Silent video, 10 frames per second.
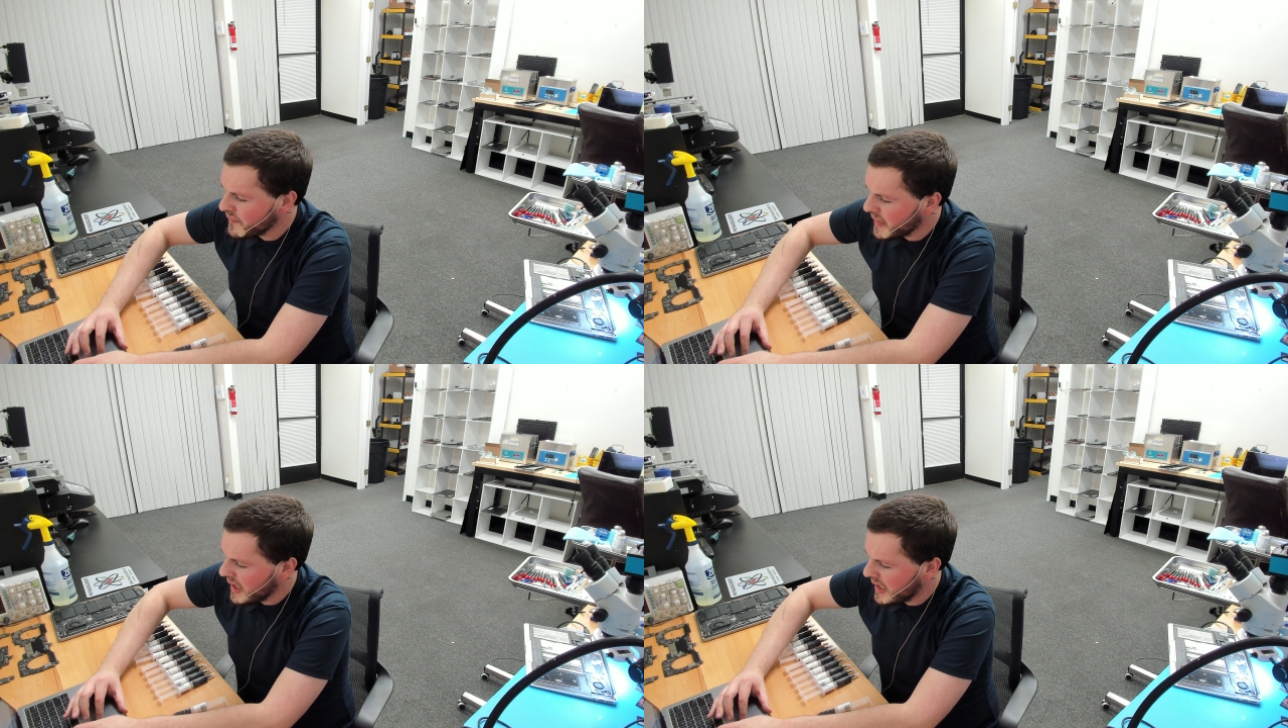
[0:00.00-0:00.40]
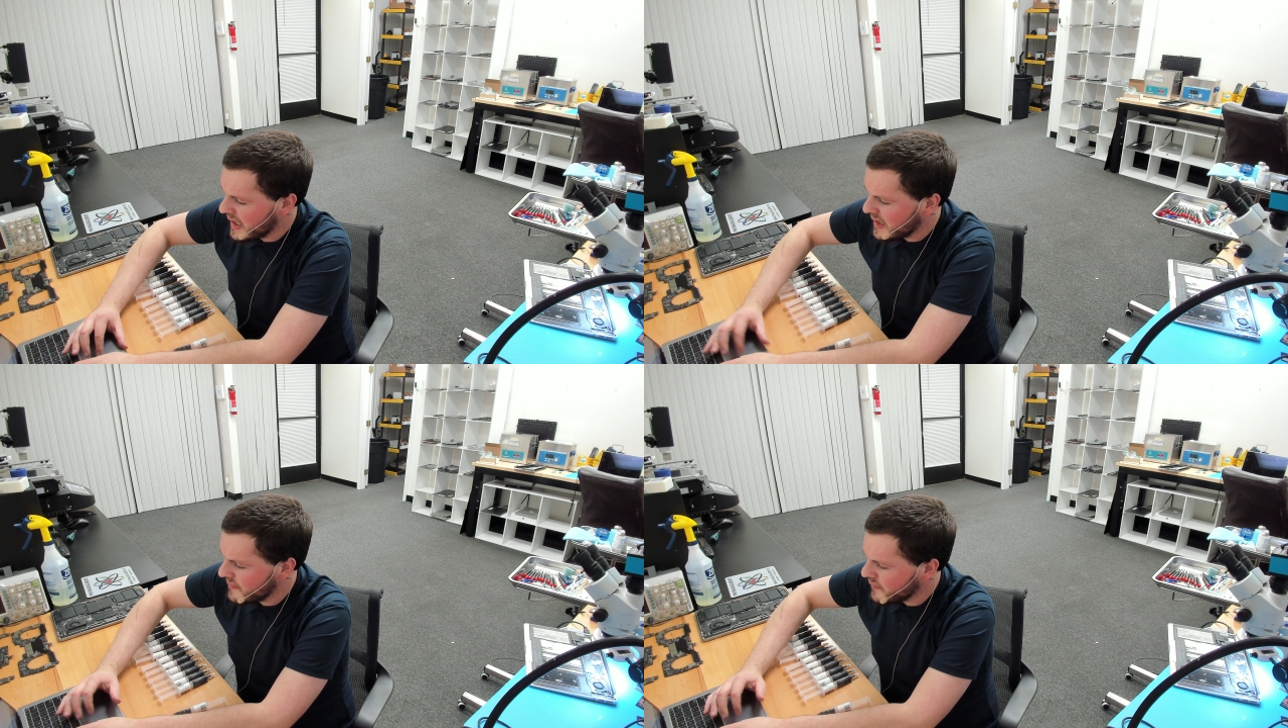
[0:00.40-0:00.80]

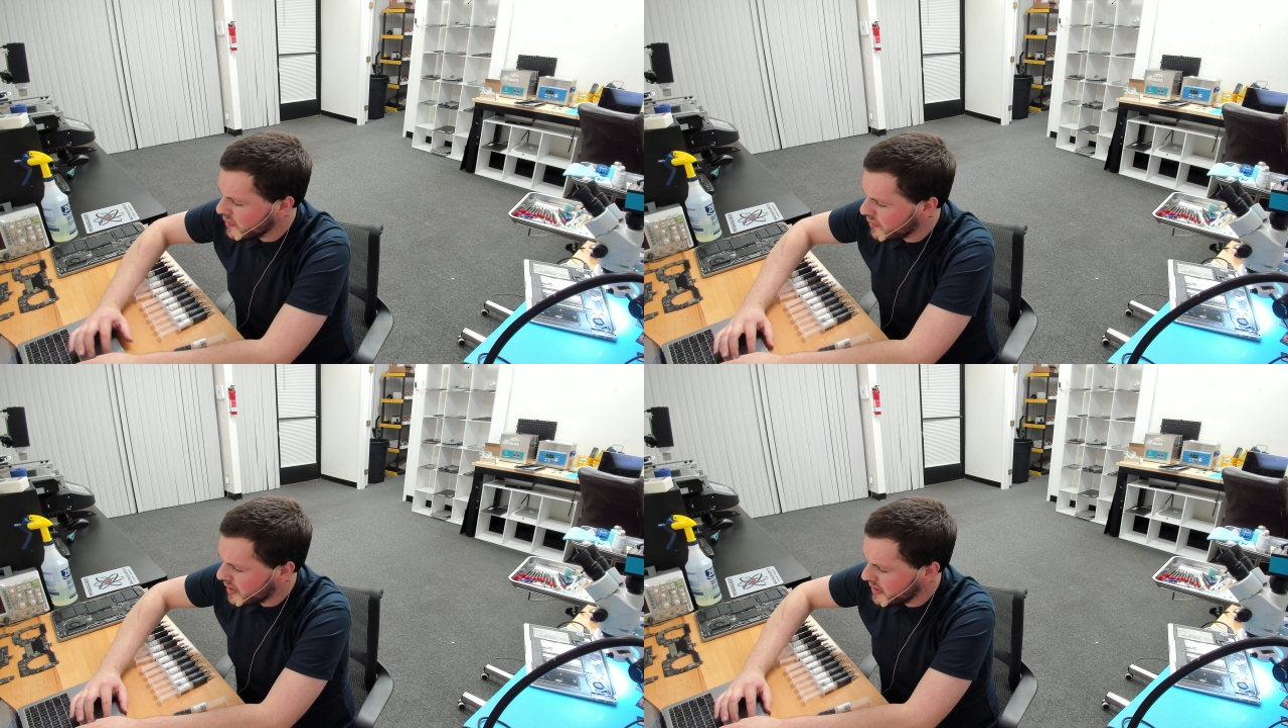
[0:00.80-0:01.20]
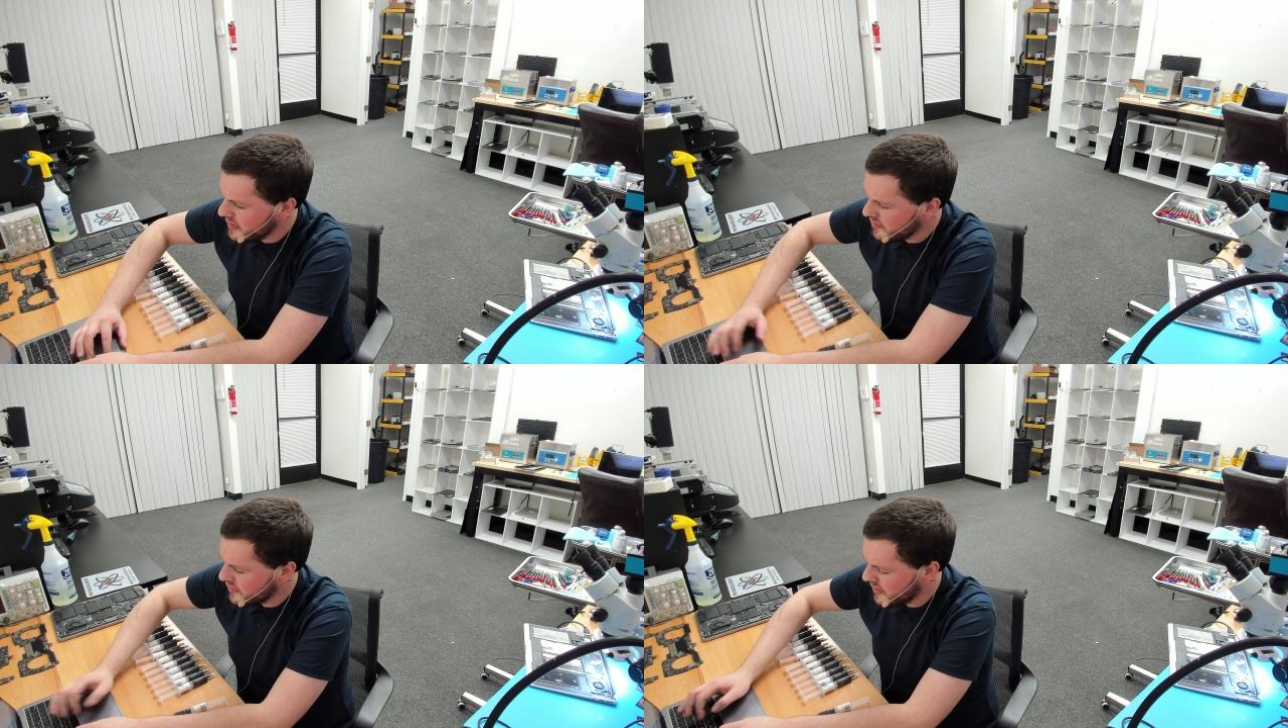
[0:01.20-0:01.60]
We're going to
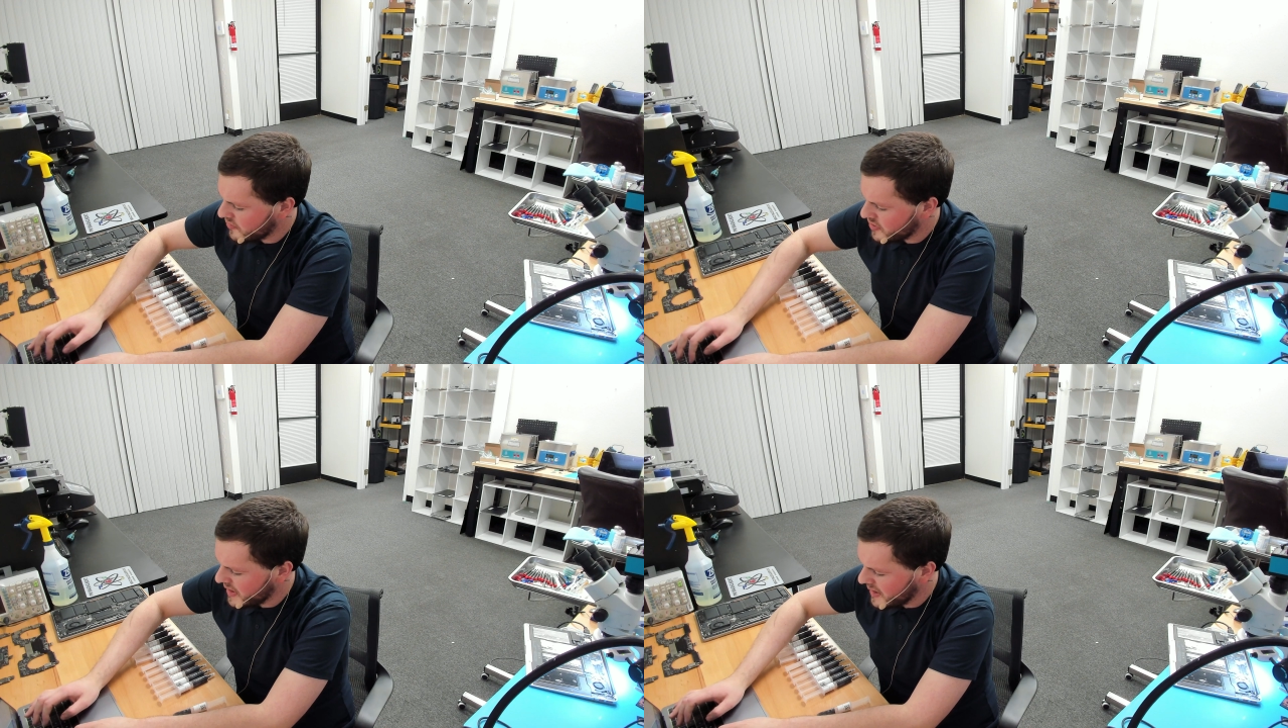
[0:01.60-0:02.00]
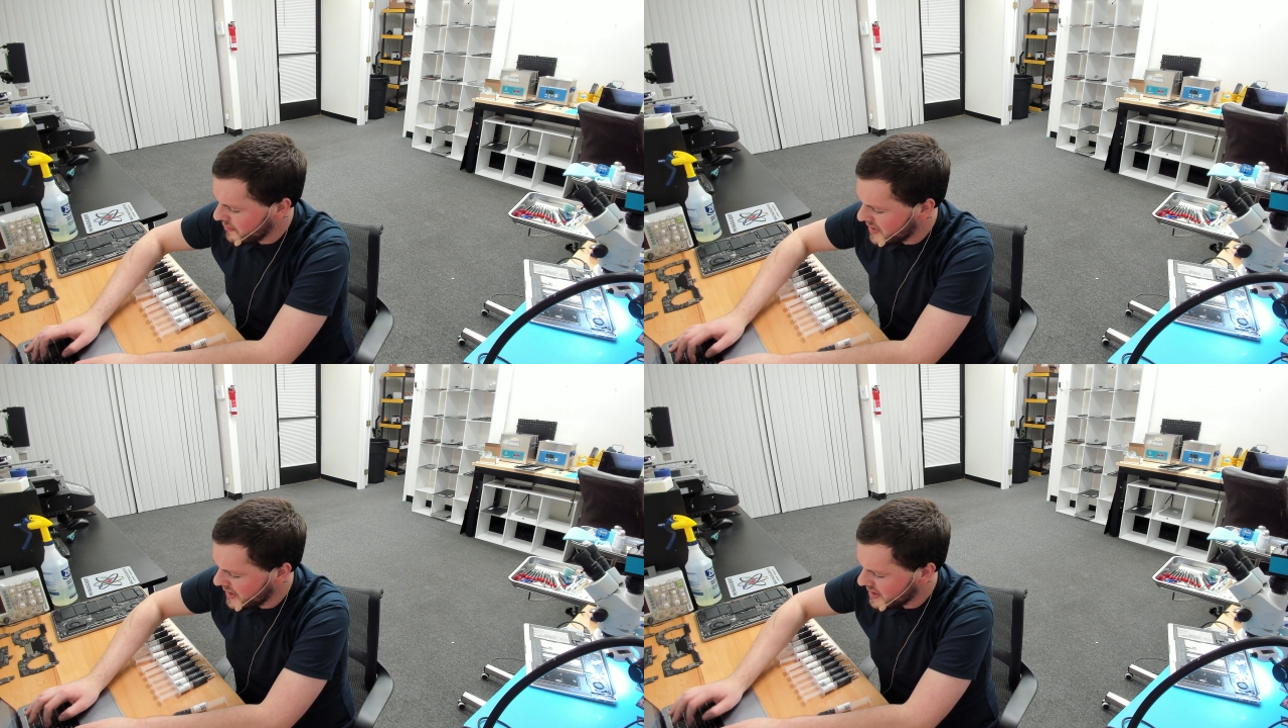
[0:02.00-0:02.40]
use our
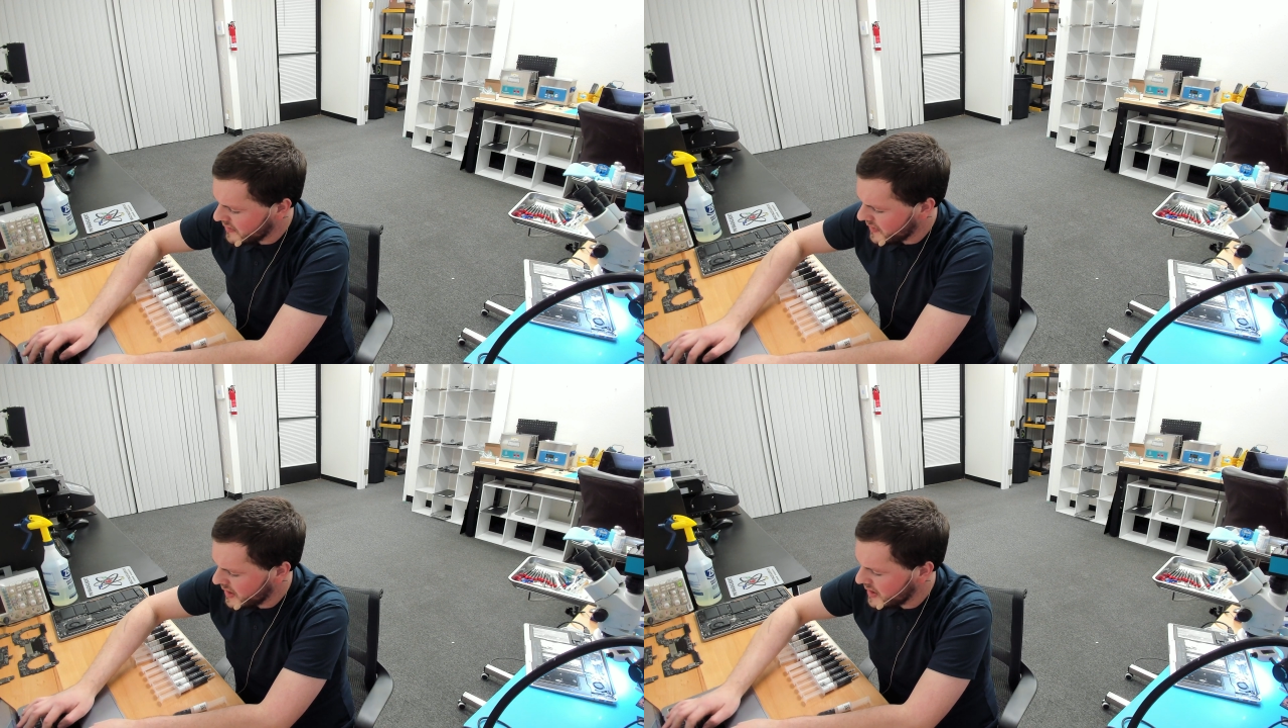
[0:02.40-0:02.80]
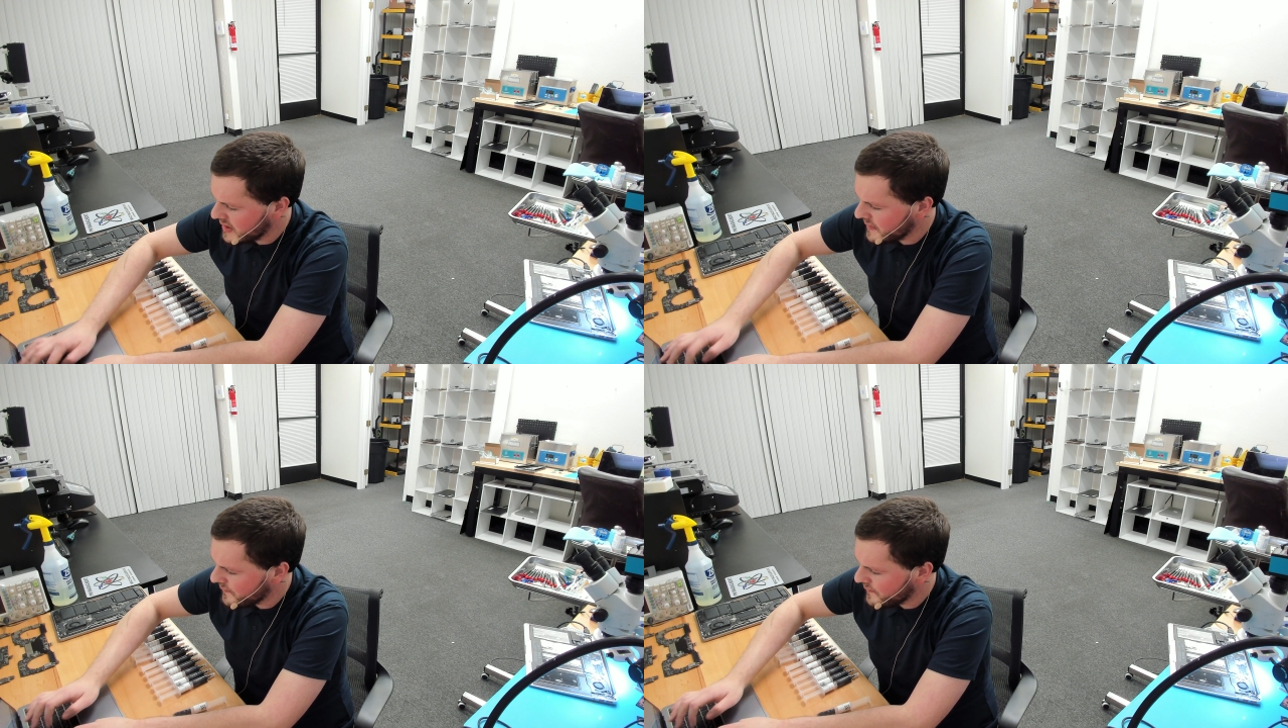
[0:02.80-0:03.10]
same test device.